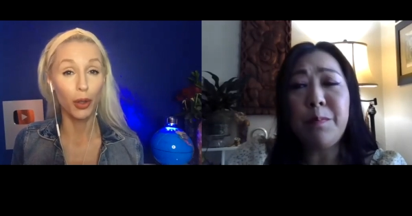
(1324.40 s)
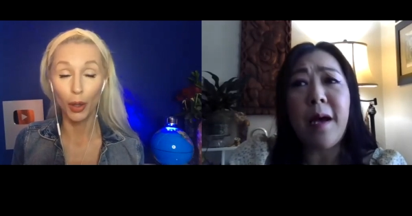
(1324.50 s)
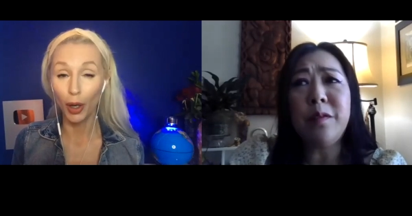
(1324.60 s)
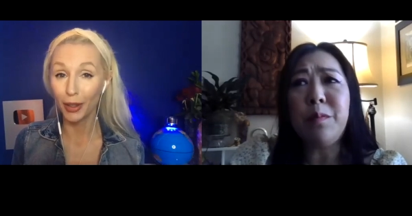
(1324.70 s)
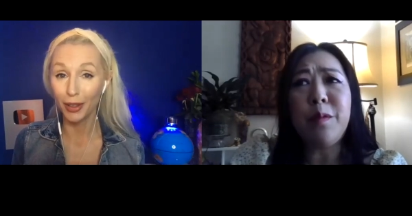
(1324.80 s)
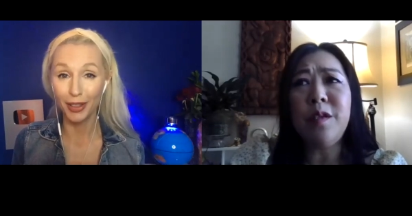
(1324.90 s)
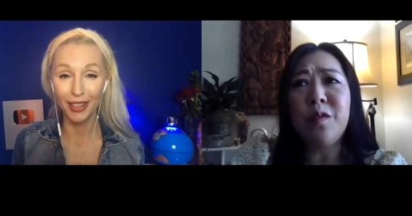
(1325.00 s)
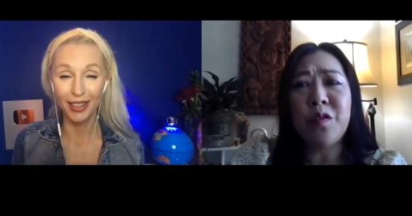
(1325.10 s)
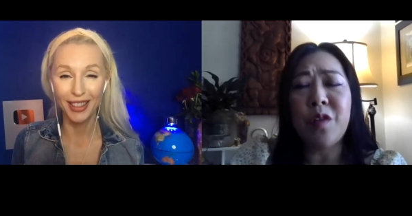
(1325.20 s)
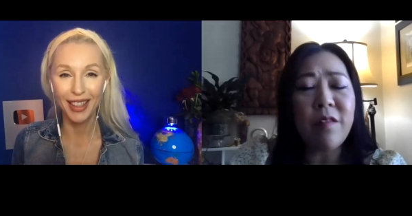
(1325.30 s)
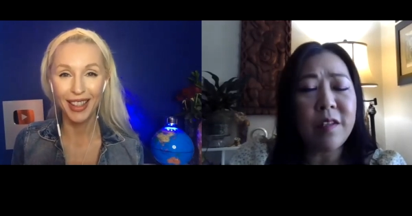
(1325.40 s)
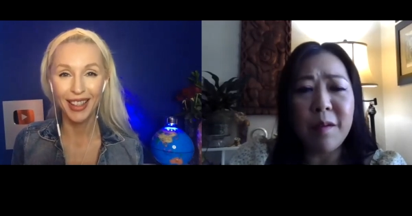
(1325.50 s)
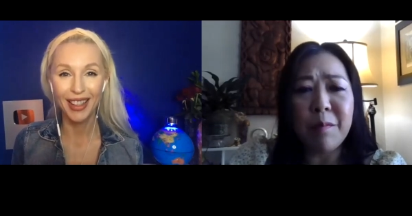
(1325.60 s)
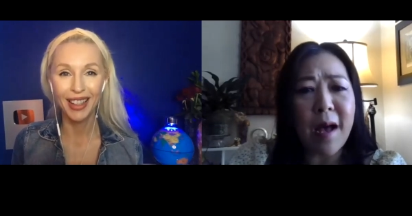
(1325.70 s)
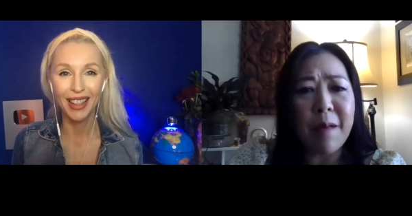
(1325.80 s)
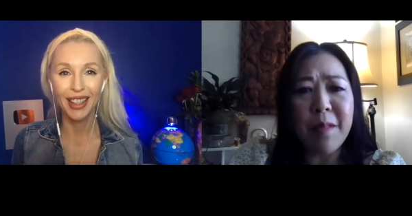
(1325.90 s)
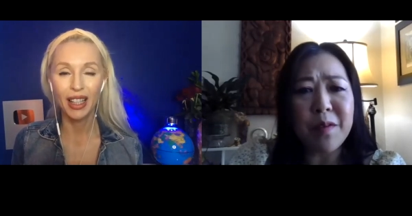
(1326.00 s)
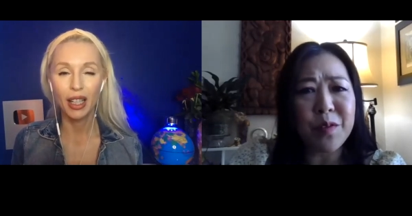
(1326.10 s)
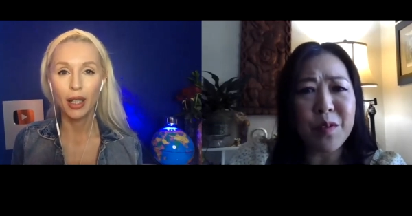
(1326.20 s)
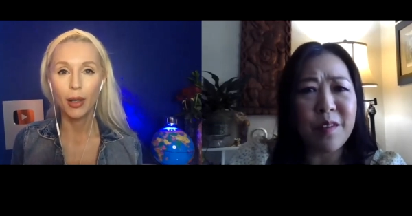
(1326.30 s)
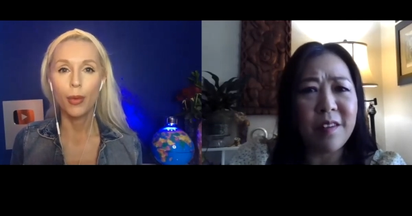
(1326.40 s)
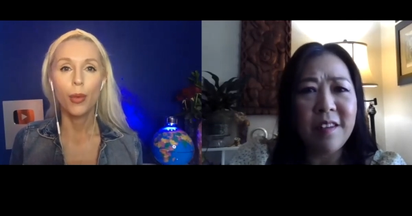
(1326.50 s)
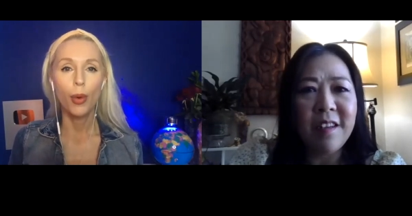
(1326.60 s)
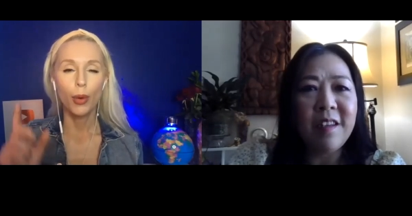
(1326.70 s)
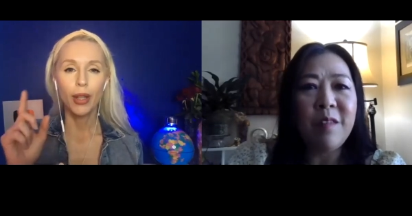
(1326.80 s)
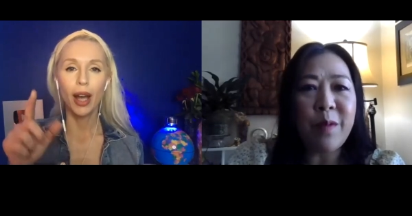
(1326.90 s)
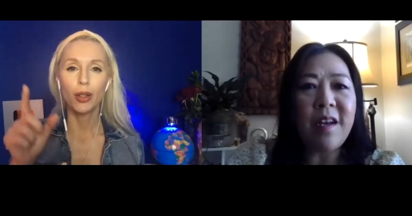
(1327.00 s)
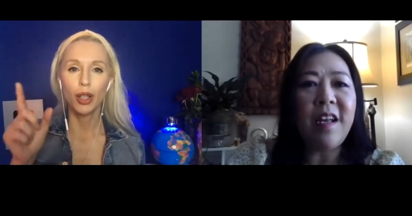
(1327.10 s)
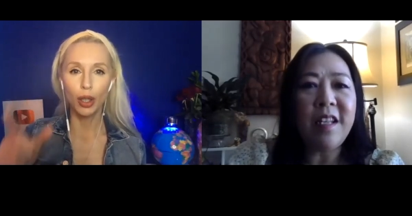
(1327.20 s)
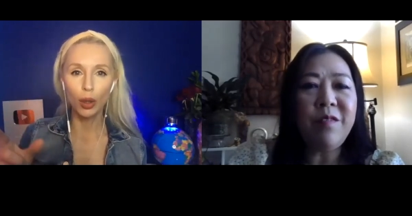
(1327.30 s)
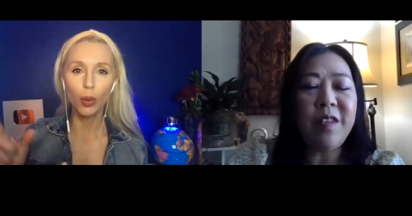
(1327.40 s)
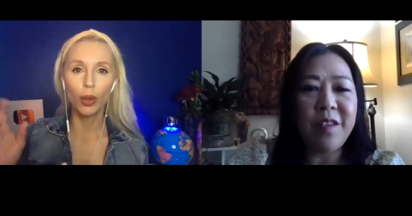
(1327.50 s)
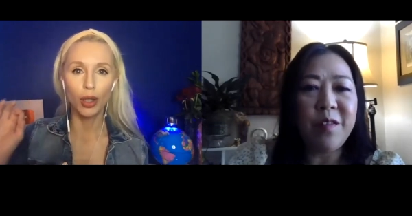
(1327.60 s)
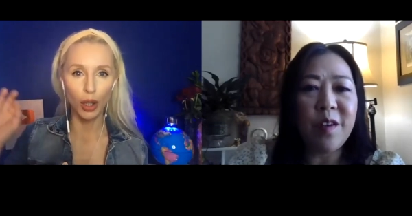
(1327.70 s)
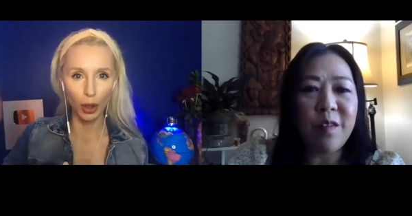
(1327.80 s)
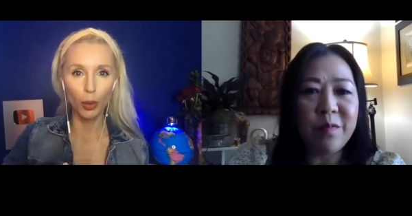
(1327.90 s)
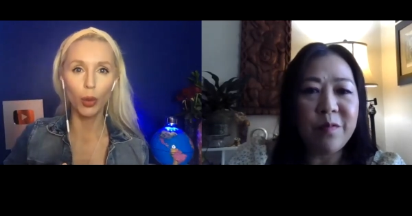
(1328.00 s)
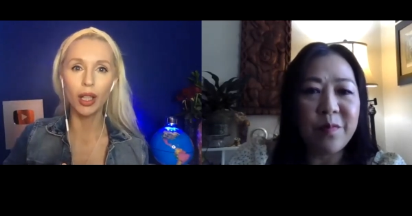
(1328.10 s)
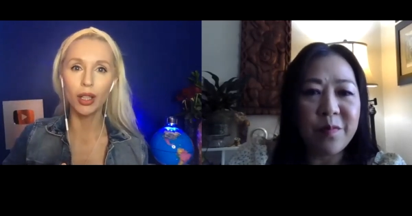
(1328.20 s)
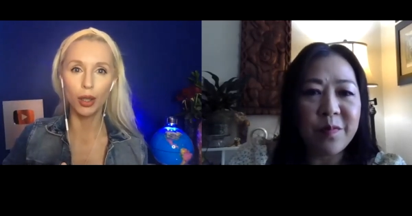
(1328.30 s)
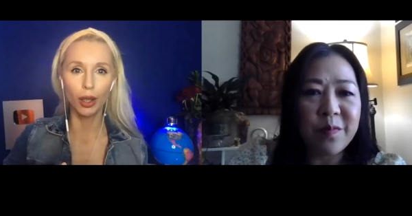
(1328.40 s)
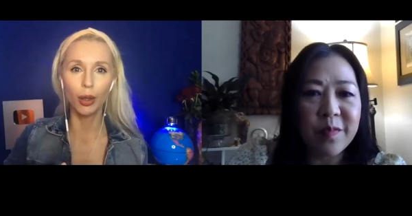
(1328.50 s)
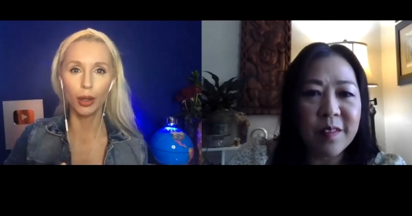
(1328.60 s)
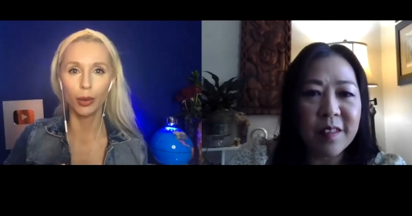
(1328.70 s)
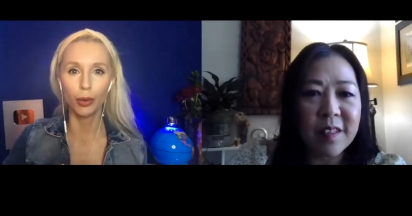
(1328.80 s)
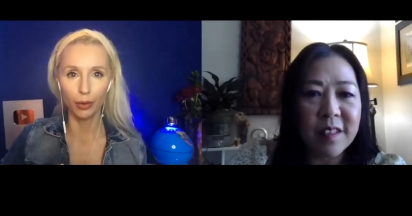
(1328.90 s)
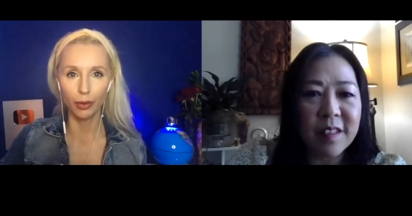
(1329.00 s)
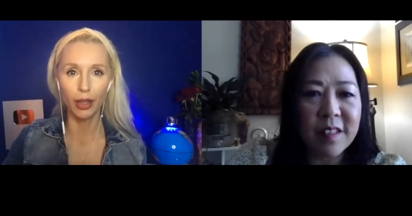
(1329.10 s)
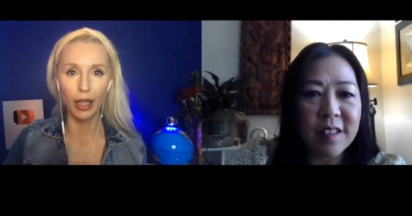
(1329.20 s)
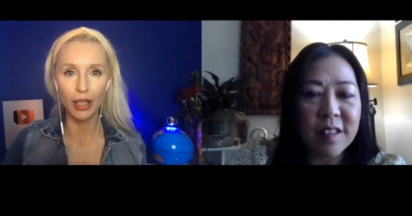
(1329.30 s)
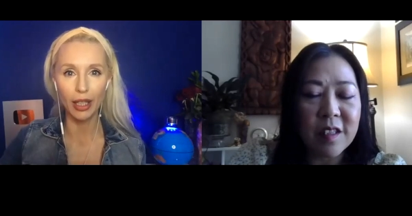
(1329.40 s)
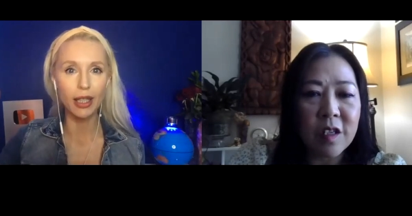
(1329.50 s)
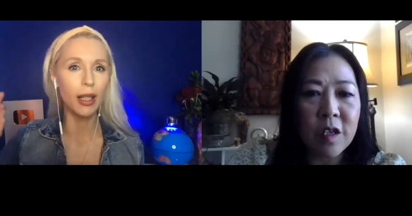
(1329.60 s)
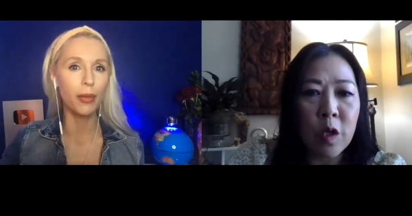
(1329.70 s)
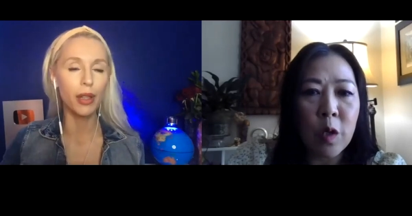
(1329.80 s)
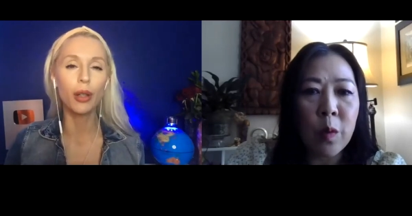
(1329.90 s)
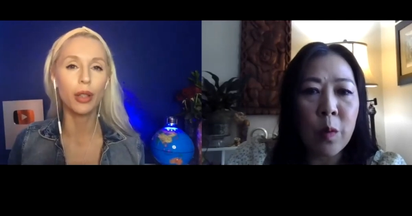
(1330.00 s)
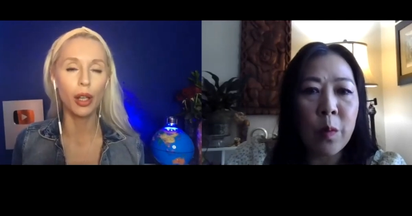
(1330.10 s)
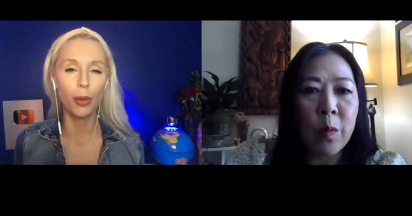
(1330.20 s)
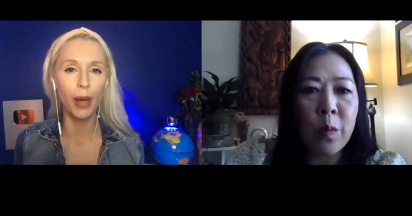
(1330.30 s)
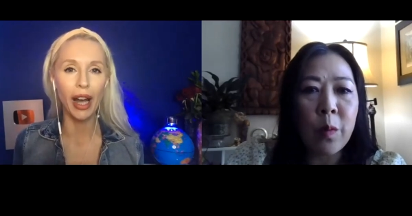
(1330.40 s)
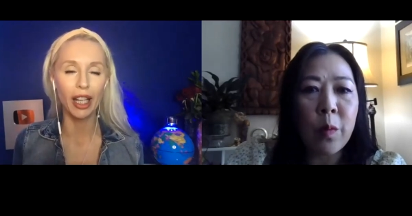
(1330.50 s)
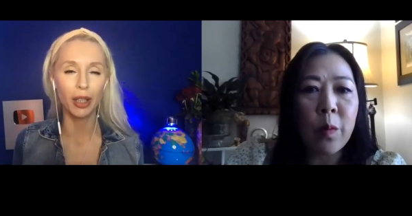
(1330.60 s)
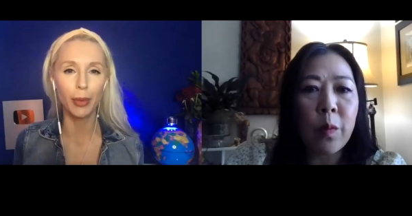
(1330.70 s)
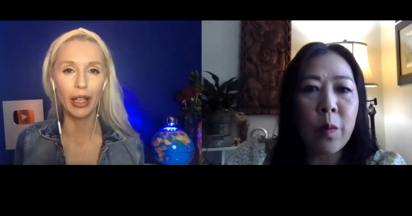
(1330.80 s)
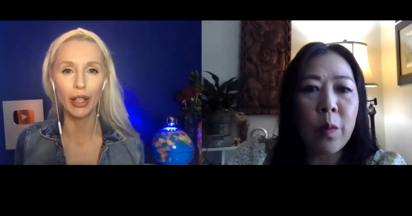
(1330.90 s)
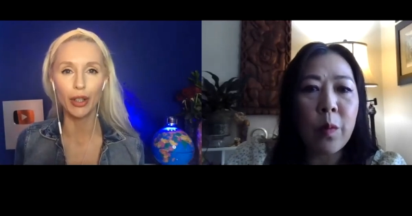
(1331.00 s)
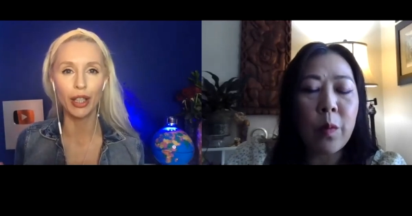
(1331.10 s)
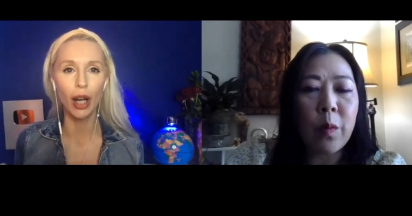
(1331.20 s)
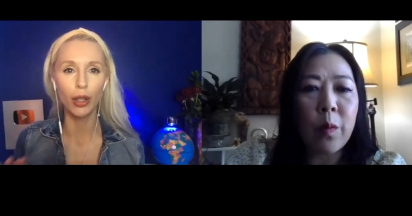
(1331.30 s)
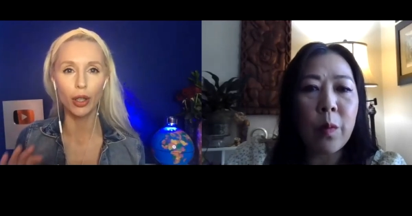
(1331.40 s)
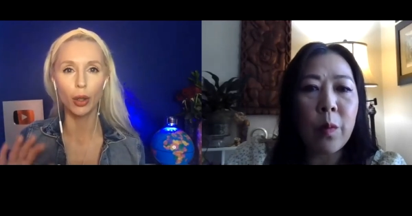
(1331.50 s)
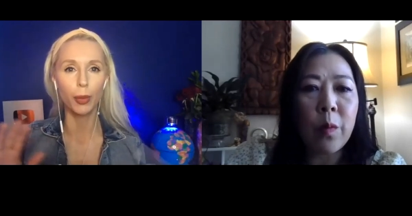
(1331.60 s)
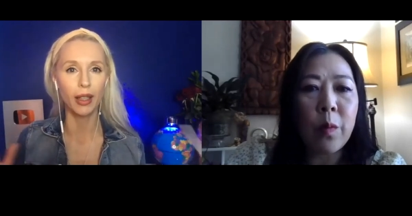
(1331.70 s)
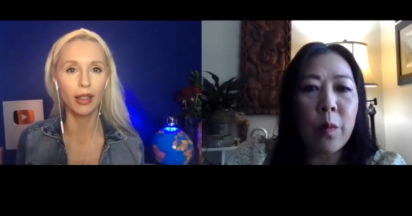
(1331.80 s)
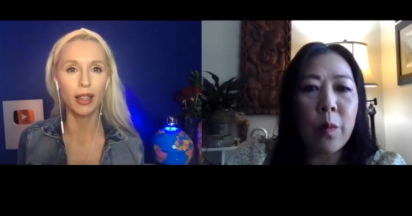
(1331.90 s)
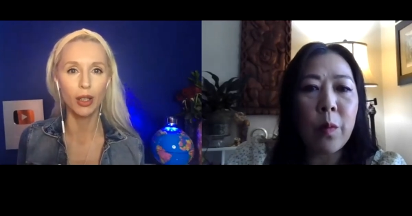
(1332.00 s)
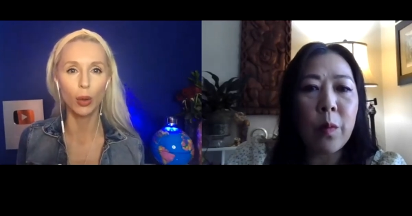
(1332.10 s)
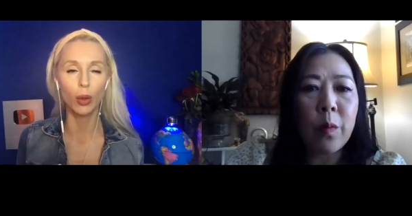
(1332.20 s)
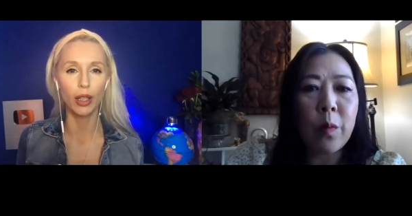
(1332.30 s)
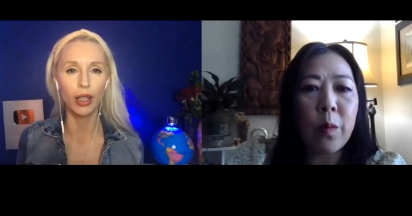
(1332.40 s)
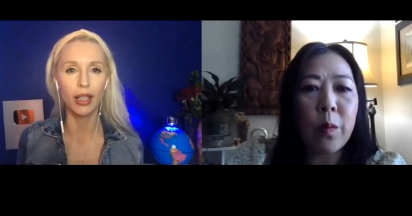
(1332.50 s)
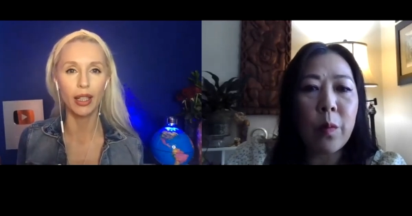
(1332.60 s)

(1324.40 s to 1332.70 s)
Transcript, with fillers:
Speaker 1: thought? Possible he's traveling, but I'm not sure.
Speaker 2: Now, do you want to go to, is there something on your mind? Because now he's opening the door and